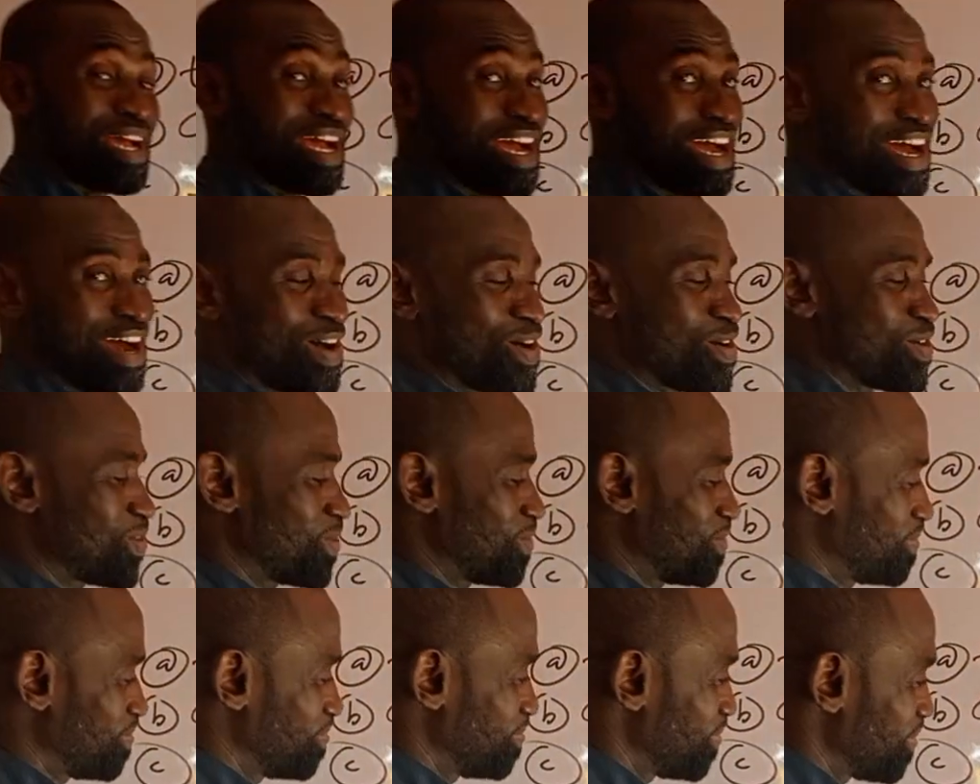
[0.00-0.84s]
my R.
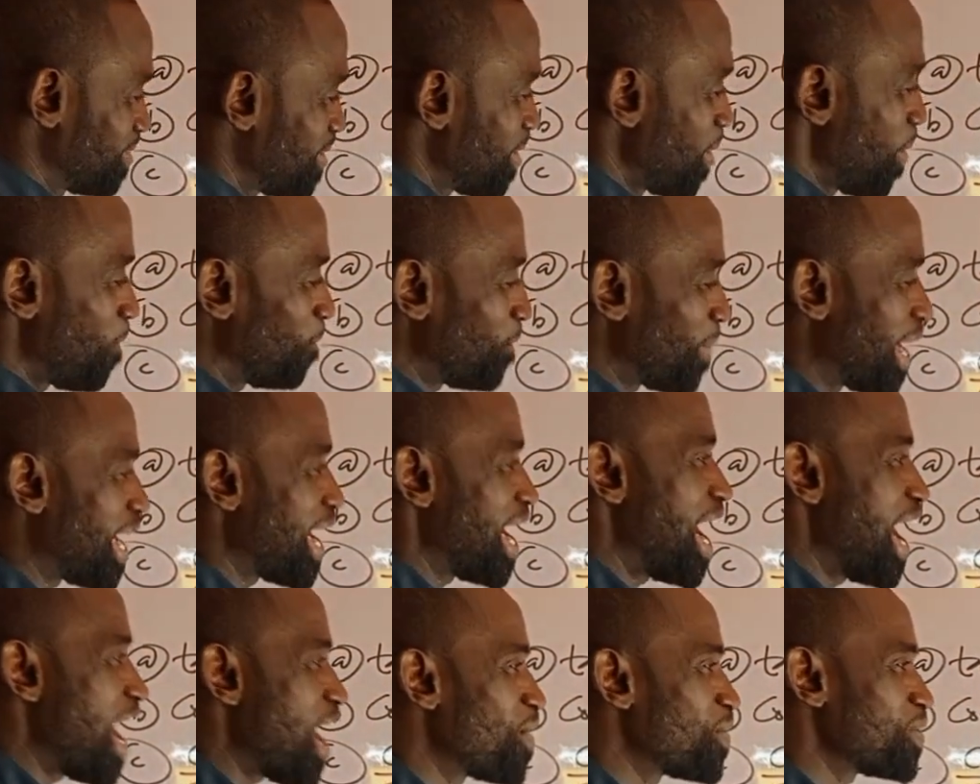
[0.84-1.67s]

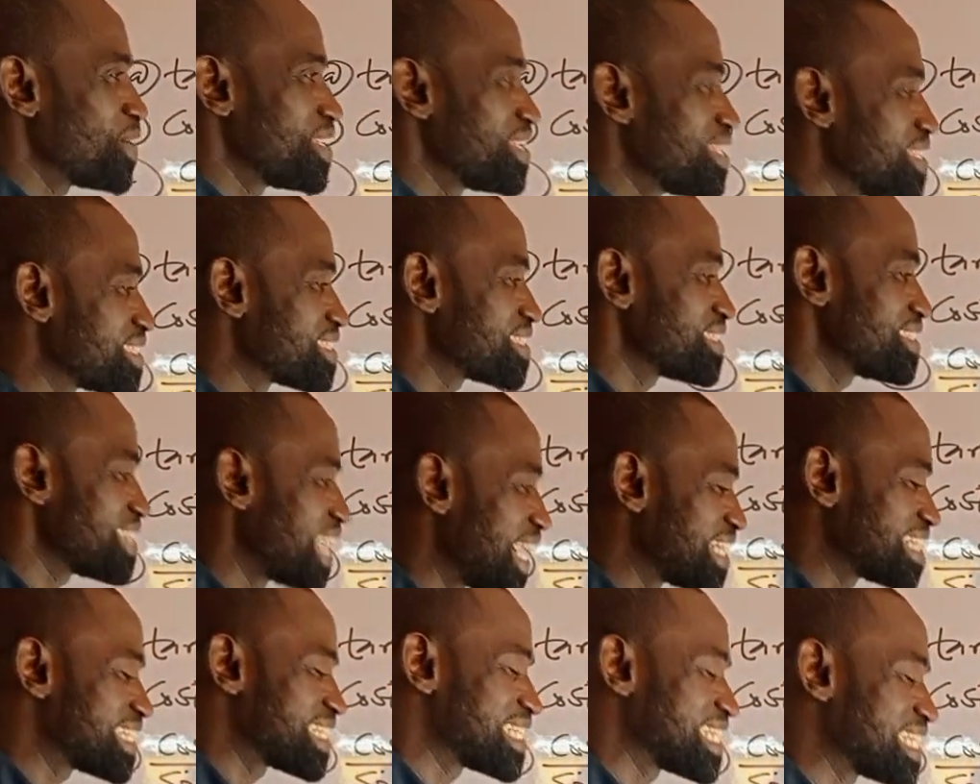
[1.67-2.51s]
My R is
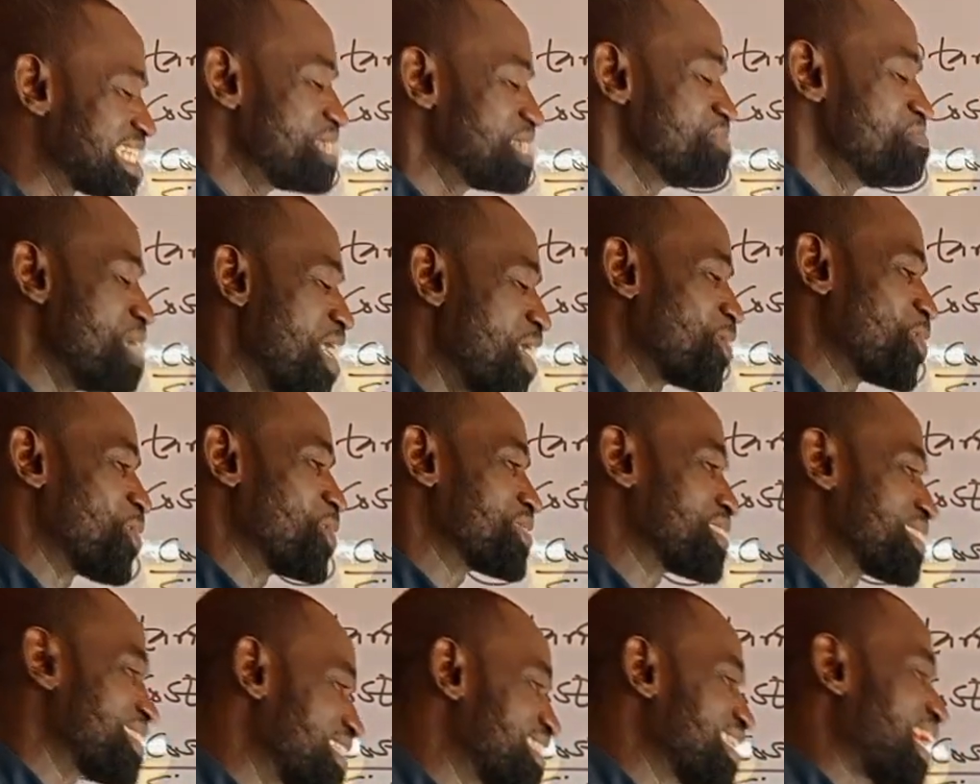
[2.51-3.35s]
90
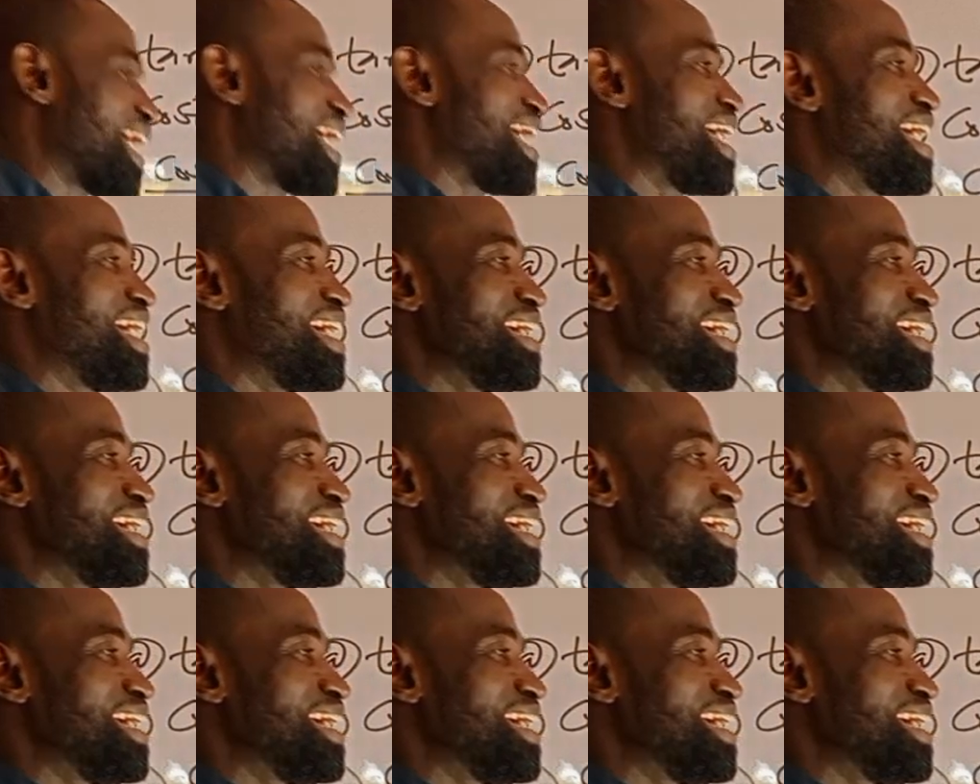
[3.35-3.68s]
minus theta.